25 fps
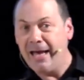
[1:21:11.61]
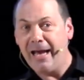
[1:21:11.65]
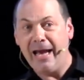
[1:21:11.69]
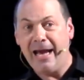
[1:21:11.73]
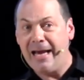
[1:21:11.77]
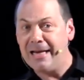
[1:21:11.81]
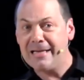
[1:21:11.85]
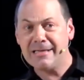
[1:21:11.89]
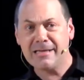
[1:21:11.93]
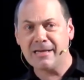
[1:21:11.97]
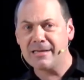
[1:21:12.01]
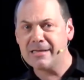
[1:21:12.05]

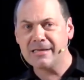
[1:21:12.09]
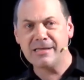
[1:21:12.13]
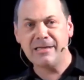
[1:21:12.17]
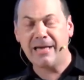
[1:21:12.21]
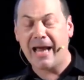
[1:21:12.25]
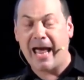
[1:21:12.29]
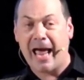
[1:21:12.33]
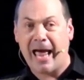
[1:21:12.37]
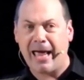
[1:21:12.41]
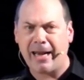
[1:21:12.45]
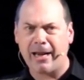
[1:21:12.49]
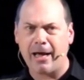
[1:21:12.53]
It doesn't
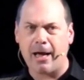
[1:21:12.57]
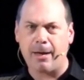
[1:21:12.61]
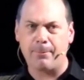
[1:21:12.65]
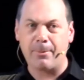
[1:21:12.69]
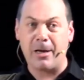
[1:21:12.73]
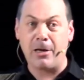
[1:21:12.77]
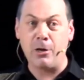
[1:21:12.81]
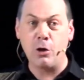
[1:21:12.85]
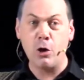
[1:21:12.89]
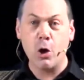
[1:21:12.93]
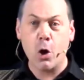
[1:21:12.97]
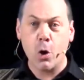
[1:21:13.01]
add up,
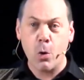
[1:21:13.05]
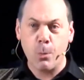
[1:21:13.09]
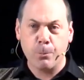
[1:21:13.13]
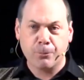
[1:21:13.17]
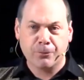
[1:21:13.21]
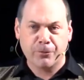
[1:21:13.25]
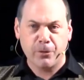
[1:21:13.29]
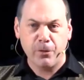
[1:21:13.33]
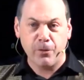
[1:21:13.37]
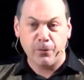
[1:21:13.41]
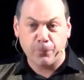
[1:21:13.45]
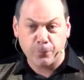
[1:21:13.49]
and no
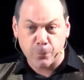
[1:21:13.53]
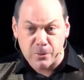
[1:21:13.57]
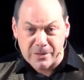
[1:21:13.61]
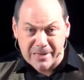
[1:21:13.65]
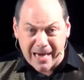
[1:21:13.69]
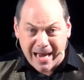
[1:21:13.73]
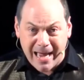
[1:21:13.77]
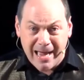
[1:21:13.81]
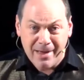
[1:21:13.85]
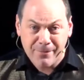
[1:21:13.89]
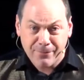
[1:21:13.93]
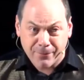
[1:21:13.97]
proof was
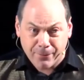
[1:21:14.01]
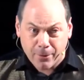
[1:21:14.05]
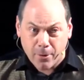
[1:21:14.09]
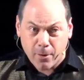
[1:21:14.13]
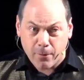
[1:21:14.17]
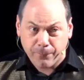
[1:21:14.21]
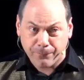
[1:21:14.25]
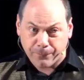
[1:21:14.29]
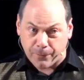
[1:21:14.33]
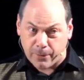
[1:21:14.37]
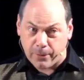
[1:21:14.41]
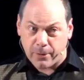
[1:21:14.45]
ever
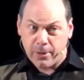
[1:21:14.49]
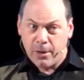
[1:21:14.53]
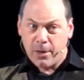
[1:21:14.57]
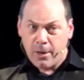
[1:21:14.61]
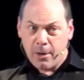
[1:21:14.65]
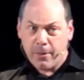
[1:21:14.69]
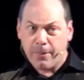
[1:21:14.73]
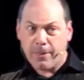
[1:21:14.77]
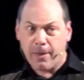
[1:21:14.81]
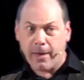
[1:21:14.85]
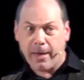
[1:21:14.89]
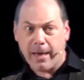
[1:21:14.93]
offered
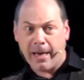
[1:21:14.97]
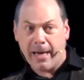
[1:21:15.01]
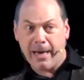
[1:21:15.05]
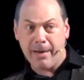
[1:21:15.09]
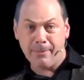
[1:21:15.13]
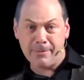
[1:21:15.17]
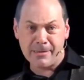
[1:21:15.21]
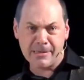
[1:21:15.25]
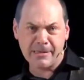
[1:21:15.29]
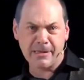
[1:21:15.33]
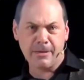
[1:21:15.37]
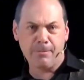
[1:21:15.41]
that he
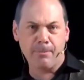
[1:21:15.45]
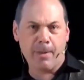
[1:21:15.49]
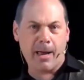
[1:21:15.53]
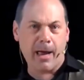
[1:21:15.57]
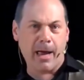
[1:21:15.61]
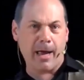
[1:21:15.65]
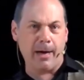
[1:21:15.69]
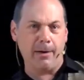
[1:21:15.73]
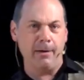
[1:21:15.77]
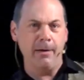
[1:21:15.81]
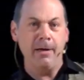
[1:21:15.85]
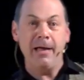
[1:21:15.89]
was the
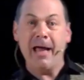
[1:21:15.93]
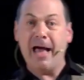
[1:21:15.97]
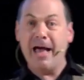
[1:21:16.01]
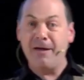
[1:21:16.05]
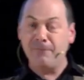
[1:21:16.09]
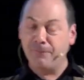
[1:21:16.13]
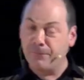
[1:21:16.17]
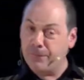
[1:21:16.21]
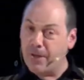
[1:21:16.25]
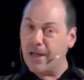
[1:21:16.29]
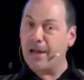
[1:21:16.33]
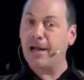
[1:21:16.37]
man.
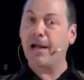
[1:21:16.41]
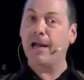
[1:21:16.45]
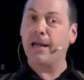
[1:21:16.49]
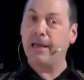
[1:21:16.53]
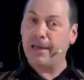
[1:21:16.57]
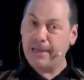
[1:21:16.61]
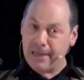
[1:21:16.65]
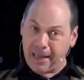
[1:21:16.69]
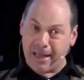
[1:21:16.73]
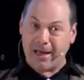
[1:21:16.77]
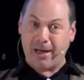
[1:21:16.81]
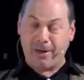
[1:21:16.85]
And funnily
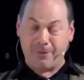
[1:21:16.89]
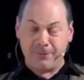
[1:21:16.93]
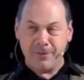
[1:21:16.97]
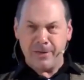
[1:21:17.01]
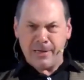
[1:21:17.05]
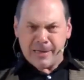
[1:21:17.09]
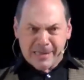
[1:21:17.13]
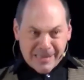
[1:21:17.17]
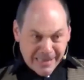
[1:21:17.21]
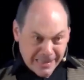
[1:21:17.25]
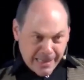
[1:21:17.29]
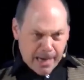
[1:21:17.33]
enough,
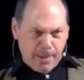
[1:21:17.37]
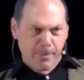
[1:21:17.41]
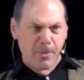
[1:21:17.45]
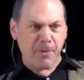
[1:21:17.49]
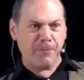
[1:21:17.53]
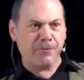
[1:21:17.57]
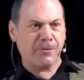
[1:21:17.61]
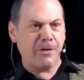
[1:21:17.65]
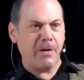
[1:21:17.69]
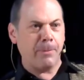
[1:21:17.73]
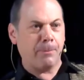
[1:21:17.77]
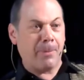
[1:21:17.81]
some
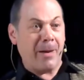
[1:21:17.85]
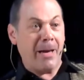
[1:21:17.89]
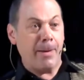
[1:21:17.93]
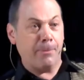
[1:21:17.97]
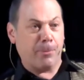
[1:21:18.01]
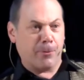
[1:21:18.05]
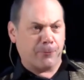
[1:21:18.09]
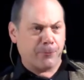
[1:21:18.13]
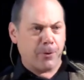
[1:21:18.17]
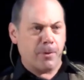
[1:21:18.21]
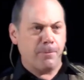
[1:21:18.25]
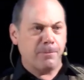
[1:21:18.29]
of the
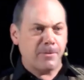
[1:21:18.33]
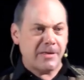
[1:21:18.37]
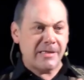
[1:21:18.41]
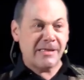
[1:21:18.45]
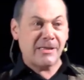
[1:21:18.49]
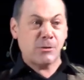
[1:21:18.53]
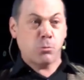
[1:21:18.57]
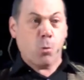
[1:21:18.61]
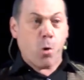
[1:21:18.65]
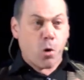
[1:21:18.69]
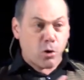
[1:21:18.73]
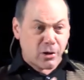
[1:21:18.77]
people from the
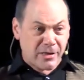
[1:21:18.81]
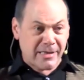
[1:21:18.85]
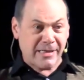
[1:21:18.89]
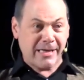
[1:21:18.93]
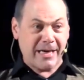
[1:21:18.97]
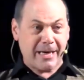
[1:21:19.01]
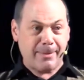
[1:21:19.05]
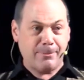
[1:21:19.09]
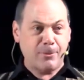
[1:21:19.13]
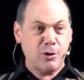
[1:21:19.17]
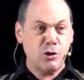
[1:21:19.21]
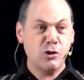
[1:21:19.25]
SWAT
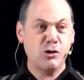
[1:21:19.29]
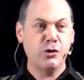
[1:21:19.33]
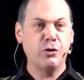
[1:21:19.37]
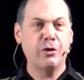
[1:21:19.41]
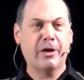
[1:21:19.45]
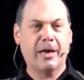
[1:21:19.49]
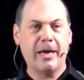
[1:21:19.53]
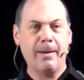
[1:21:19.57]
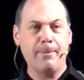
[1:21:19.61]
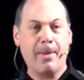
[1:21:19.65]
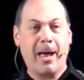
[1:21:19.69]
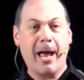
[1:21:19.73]
team that
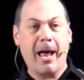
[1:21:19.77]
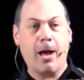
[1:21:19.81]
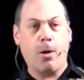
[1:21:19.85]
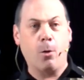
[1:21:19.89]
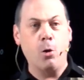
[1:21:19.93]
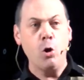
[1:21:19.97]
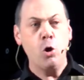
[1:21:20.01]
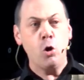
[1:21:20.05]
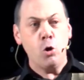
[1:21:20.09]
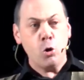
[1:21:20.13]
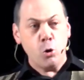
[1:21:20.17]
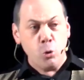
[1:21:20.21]
took him
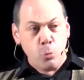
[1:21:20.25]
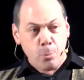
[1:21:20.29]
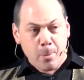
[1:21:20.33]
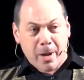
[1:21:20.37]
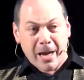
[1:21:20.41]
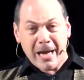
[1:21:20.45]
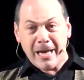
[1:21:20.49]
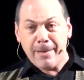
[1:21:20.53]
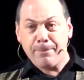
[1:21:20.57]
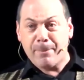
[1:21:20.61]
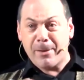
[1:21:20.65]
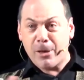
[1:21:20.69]
out, who
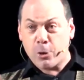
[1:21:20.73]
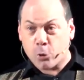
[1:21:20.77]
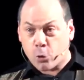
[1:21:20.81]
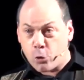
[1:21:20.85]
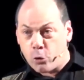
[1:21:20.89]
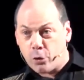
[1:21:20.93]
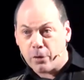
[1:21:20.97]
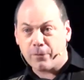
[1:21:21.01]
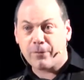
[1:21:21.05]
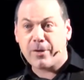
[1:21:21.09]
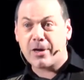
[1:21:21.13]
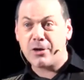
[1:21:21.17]
maybe
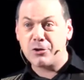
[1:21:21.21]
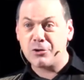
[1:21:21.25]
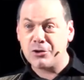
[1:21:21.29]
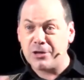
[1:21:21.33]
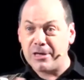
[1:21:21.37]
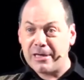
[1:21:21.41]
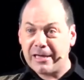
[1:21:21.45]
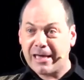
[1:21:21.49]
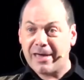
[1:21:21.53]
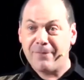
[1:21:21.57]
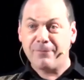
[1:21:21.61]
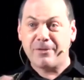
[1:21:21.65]
could have
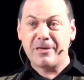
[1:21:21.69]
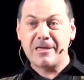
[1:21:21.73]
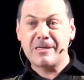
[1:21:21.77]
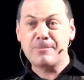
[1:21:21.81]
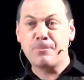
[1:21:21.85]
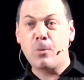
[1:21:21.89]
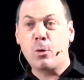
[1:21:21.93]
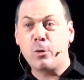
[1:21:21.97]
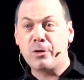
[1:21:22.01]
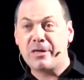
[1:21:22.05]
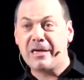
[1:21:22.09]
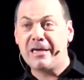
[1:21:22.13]
actually given us
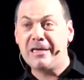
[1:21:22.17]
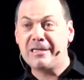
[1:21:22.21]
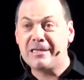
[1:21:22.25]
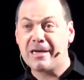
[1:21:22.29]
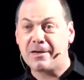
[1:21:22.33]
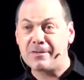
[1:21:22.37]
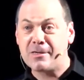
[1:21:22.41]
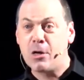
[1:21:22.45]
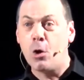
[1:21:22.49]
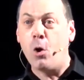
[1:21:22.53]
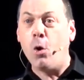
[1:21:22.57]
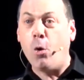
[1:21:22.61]
more
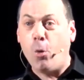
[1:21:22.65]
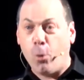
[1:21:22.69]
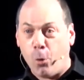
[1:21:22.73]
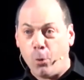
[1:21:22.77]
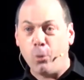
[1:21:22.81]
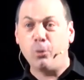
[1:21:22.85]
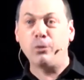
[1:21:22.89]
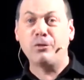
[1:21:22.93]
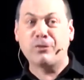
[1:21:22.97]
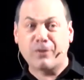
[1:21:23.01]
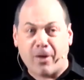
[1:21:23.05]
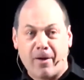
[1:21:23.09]
details,
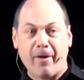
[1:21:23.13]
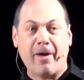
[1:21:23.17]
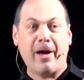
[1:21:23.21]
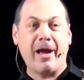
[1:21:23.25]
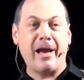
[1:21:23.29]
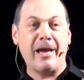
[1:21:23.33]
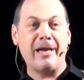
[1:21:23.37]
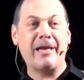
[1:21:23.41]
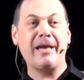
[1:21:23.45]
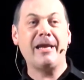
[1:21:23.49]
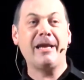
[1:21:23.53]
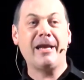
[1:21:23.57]
all
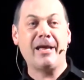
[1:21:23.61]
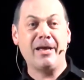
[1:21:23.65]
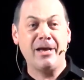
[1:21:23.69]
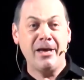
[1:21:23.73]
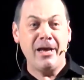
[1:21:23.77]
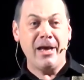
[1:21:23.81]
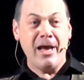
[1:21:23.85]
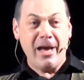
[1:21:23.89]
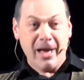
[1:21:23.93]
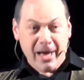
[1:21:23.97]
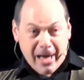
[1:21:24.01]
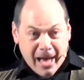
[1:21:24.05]
died in a
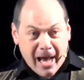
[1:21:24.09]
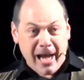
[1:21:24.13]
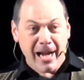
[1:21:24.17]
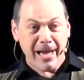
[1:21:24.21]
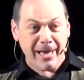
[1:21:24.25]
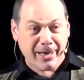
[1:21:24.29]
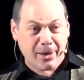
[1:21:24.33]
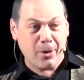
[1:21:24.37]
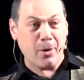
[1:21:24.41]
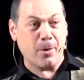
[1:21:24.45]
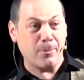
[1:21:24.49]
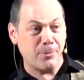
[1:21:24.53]

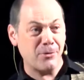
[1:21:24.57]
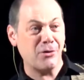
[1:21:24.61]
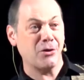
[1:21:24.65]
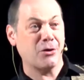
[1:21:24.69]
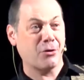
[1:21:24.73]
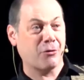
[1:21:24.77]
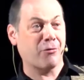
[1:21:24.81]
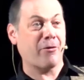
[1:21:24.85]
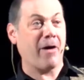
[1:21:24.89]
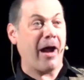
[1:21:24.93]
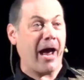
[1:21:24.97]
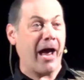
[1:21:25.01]
helicopter
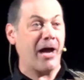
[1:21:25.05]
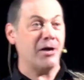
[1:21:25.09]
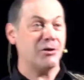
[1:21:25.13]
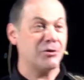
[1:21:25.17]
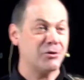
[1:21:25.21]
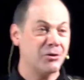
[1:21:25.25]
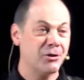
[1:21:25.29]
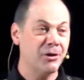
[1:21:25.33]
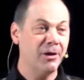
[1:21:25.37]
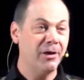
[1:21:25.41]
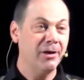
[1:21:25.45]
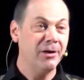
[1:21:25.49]

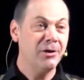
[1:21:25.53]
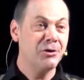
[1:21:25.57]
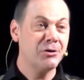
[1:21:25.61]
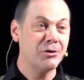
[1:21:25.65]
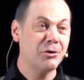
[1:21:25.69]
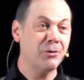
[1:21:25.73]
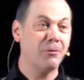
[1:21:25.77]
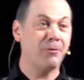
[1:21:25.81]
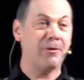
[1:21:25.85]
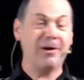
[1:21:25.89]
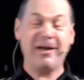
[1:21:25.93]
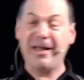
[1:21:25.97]
crash
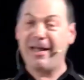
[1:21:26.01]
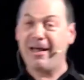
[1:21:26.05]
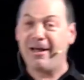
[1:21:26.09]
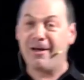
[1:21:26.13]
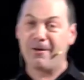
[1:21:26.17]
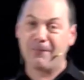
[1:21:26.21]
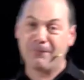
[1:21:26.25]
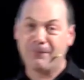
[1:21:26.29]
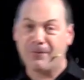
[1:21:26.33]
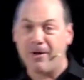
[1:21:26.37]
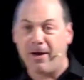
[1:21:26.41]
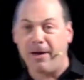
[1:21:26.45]
shortly
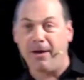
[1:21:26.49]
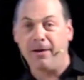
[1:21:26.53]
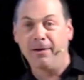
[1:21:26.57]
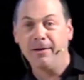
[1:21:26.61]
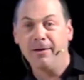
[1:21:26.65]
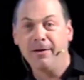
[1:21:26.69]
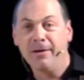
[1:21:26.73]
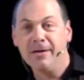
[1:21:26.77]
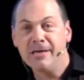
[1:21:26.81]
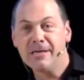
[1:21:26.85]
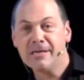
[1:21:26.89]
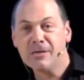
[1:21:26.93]
after.
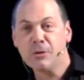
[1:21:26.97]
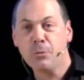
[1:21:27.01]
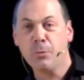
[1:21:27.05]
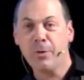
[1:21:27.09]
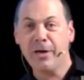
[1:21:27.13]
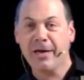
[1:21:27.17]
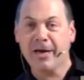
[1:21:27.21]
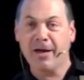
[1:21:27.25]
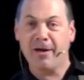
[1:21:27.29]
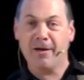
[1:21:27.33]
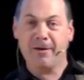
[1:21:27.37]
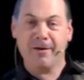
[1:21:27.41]
So we
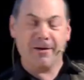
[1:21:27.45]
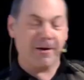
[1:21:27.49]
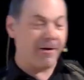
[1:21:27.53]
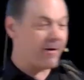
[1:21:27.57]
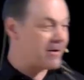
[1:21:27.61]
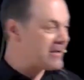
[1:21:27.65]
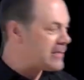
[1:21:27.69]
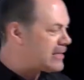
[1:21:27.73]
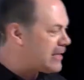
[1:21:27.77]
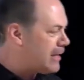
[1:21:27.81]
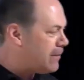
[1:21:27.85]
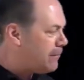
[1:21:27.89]
can't
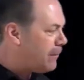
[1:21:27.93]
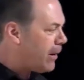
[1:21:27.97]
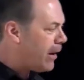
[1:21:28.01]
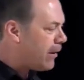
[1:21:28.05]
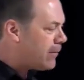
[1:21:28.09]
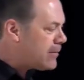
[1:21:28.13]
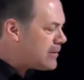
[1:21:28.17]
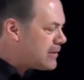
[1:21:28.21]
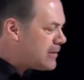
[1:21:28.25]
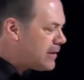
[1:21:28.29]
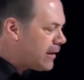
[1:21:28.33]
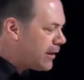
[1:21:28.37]
ask them now.
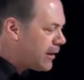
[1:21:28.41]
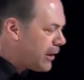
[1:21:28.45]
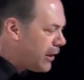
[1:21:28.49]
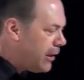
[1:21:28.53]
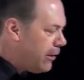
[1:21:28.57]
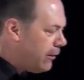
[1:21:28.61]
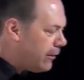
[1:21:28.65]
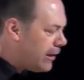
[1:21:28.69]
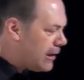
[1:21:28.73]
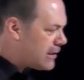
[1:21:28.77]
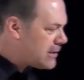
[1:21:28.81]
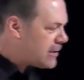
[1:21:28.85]
Isn't that
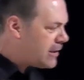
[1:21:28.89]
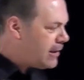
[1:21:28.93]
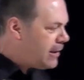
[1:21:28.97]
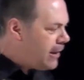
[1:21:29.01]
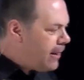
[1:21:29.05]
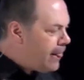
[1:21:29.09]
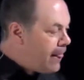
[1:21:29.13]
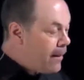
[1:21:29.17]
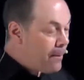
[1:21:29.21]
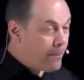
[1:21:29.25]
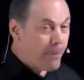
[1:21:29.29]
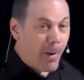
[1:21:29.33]
curious?
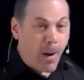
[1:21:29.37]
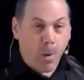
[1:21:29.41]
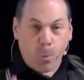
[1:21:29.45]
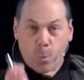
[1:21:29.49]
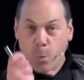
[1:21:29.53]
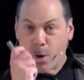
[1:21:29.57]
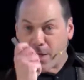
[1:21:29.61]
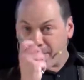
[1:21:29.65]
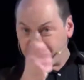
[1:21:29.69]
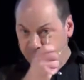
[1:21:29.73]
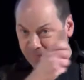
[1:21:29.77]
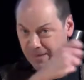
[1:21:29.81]
But
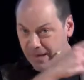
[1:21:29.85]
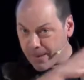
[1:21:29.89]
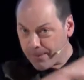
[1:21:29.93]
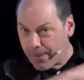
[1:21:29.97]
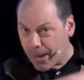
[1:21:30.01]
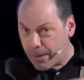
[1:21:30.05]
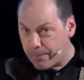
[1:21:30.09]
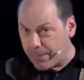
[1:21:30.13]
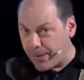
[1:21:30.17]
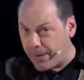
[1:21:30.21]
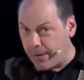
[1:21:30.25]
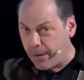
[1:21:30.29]
one thing
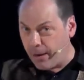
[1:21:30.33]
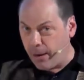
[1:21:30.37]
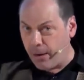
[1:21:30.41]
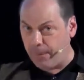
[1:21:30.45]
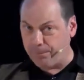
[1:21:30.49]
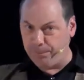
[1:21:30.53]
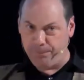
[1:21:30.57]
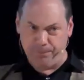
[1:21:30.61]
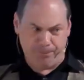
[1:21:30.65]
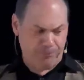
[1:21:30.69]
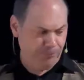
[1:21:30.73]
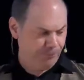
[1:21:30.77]
about bin
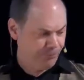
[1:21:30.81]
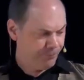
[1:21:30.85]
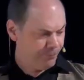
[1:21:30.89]
Laden.